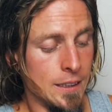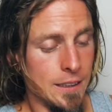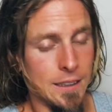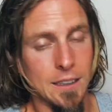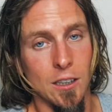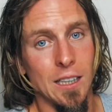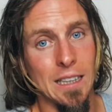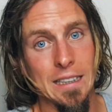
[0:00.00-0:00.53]

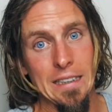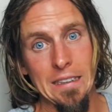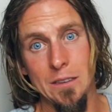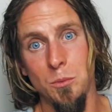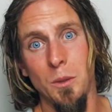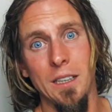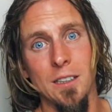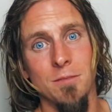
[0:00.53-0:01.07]
you know,
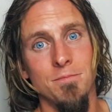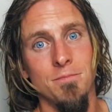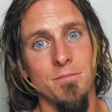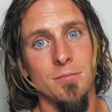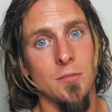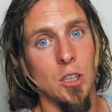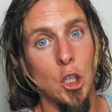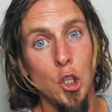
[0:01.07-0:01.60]
as well,
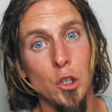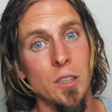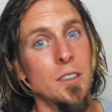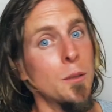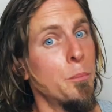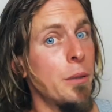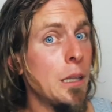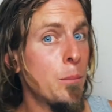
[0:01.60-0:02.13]
look at
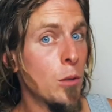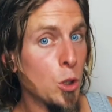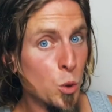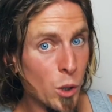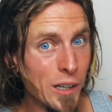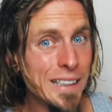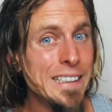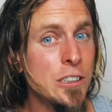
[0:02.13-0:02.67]
the people
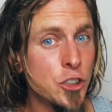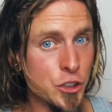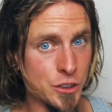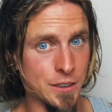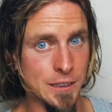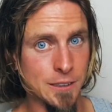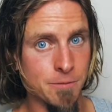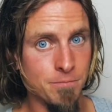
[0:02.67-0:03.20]
who are
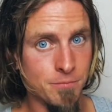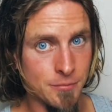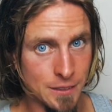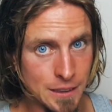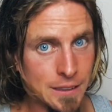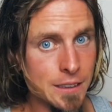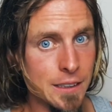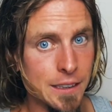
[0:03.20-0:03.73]
interested
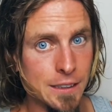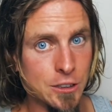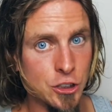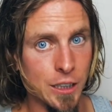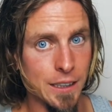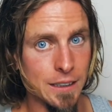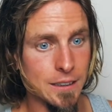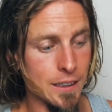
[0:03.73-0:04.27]
in the
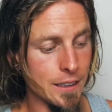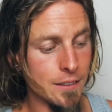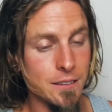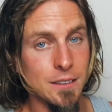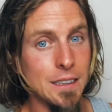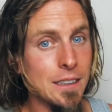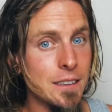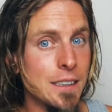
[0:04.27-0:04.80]
ketogenic
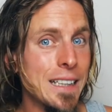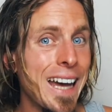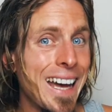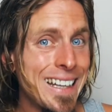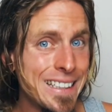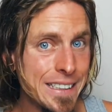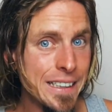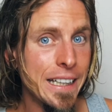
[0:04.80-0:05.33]
diet. The
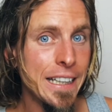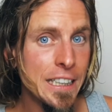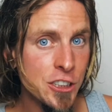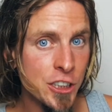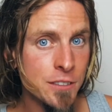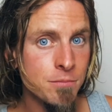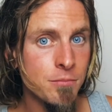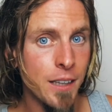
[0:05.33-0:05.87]

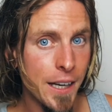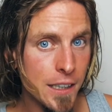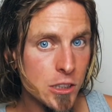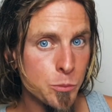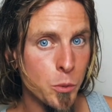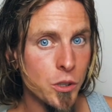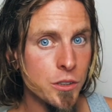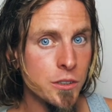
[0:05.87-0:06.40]
anti-aging
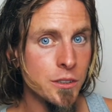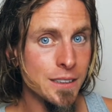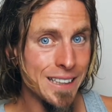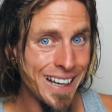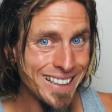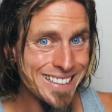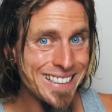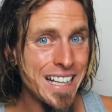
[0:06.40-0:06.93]
experts, the
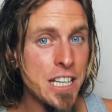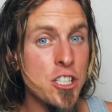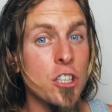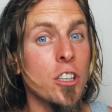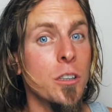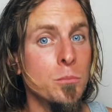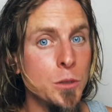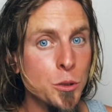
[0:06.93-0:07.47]
anti-aging
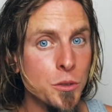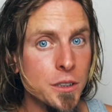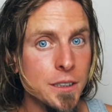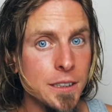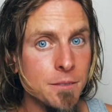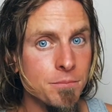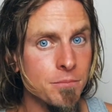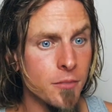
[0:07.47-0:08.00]

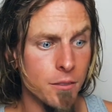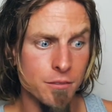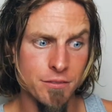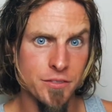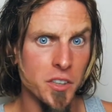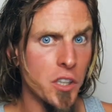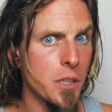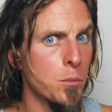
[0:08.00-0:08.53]
community,
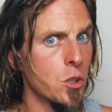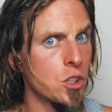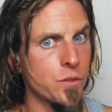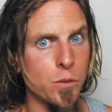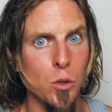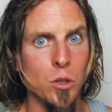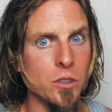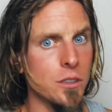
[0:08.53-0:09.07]
very much
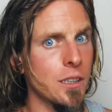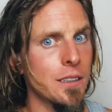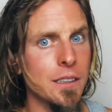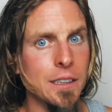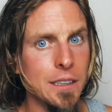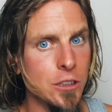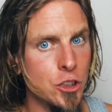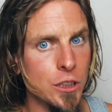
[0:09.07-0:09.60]
focused on the
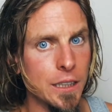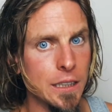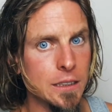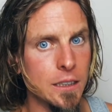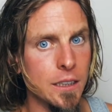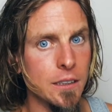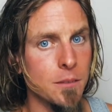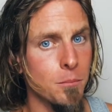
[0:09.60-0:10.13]
ketogenic
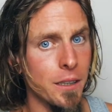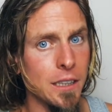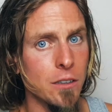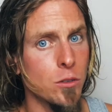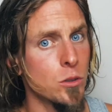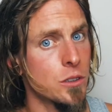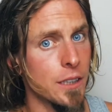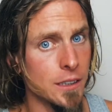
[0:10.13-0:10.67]
diet. Many
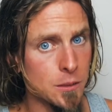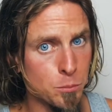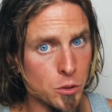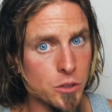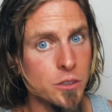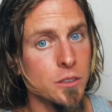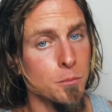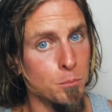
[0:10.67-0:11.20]
of those
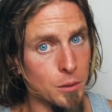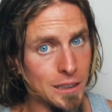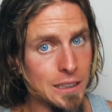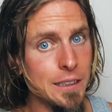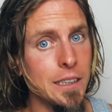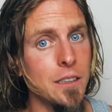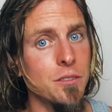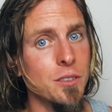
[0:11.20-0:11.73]
experts
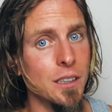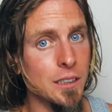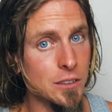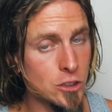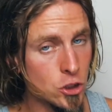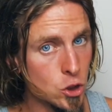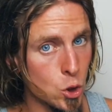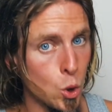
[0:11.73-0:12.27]
believe that it
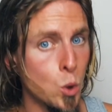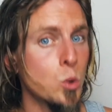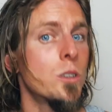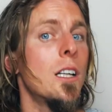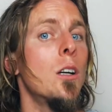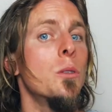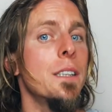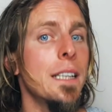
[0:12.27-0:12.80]
slows
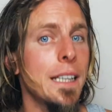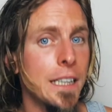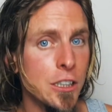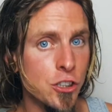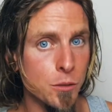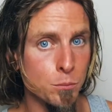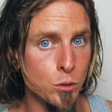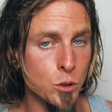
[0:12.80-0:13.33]
down the
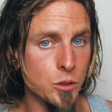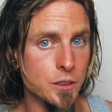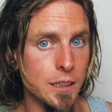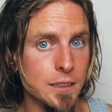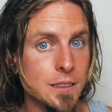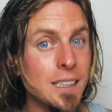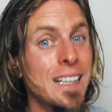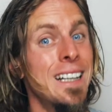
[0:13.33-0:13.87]
aging
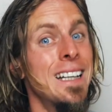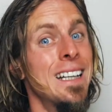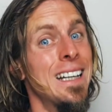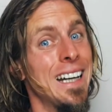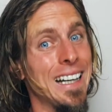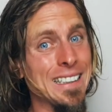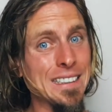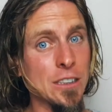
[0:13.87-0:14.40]
process
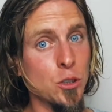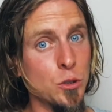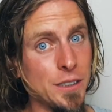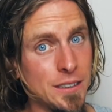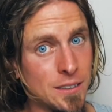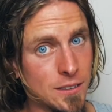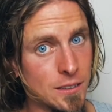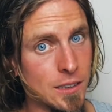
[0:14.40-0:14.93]
and
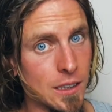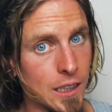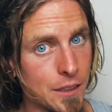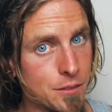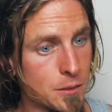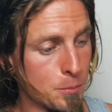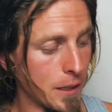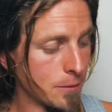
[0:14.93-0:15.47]
increases the
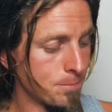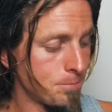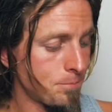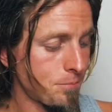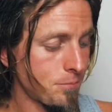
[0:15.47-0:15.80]
lifespan.